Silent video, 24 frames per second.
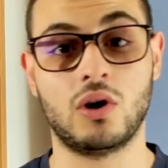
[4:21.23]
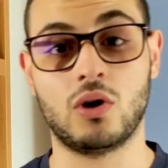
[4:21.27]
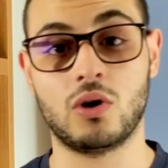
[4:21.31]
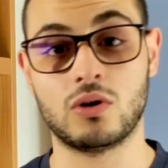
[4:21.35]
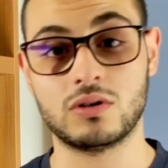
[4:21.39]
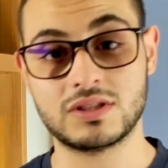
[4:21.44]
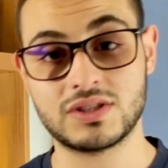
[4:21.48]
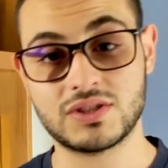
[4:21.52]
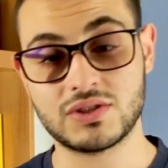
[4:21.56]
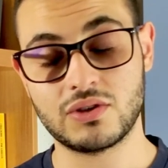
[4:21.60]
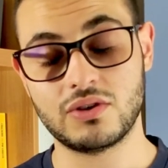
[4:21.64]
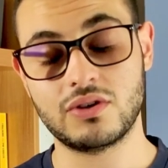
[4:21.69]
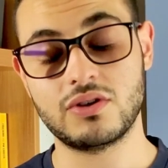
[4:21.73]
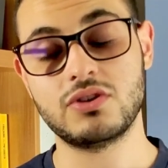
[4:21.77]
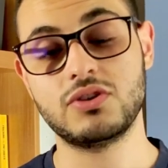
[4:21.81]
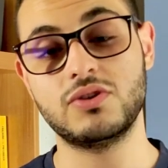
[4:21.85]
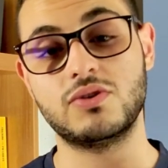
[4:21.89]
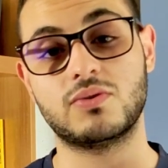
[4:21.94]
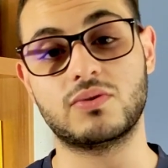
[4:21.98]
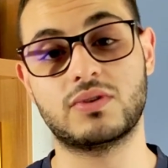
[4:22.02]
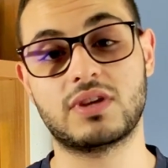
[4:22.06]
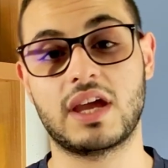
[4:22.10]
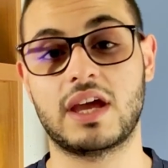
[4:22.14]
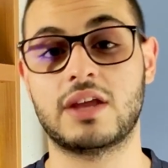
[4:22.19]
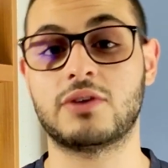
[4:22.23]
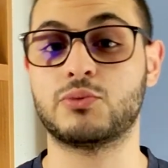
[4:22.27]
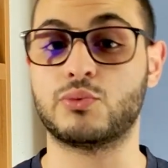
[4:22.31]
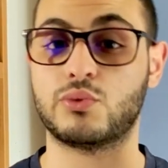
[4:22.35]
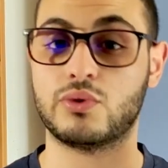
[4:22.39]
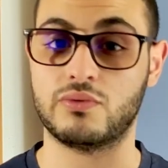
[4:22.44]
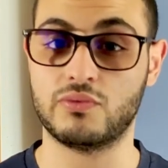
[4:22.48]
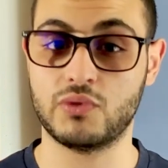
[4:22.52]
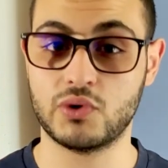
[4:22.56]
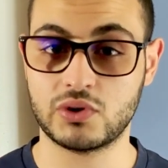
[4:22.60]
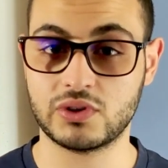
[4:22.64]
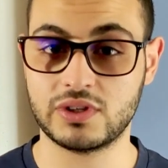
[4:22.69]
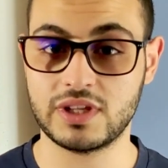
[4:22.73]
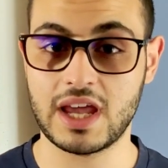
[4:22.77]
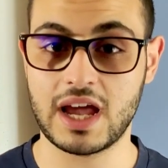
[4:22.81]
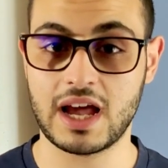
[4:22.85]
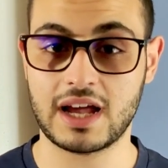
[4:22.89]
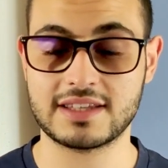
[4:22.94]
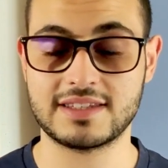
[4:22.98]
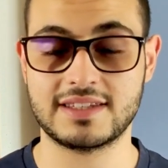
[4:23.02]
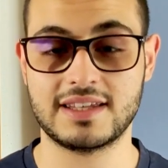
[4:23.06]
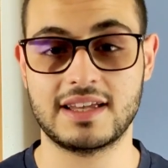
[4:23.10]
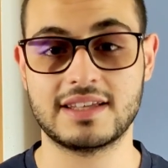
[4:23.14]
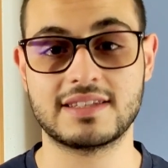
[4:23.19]
Also, you can revoke the
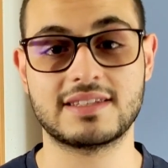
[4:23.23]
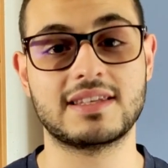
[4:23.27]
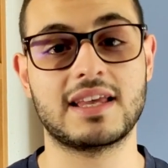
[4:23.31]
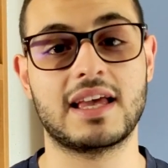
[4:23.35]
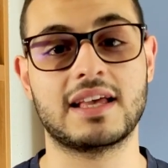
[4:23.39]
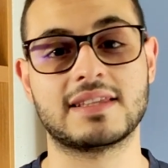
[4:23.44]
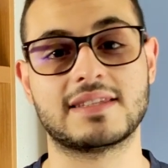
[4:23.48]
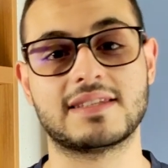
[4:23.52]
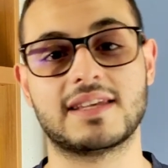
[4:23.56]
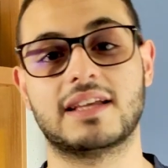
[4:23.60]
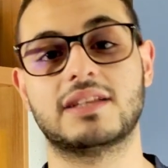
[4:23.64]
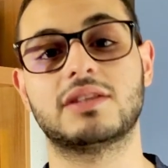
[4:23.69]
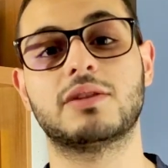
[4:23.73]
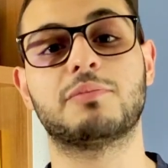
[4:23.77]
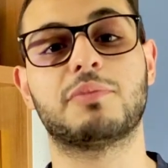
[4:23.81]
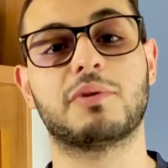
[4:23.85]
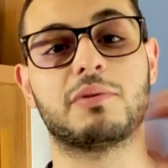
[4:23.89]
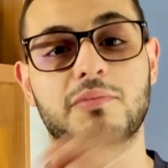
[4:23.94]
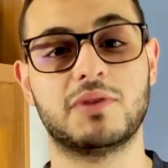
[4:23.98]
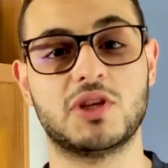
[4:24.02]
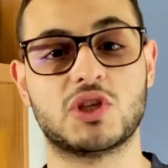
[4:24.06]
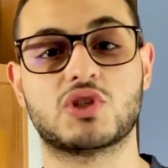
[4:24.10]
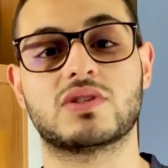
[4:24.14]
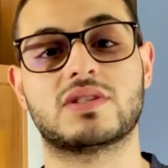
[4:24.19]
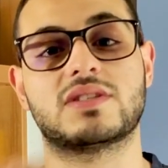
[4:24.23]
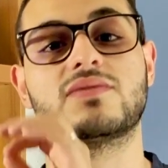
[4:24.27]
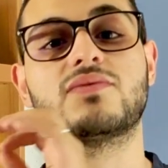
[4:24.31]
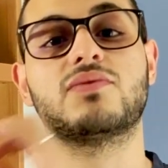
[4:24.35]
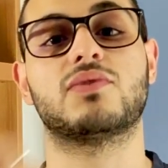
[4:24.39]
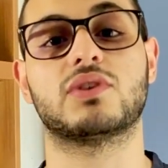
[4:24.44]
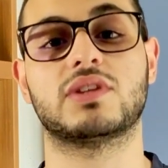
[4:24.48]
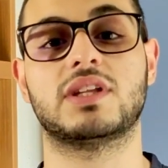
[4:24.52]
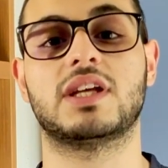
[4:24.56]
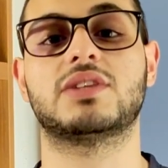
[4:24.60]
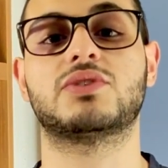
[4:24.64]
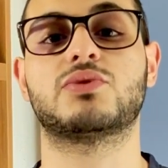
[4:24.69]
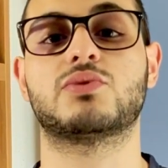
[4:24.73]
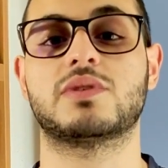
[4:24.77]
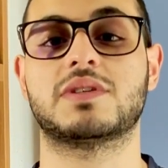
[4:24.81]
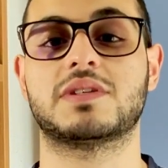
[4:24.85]
access and set the permissions for that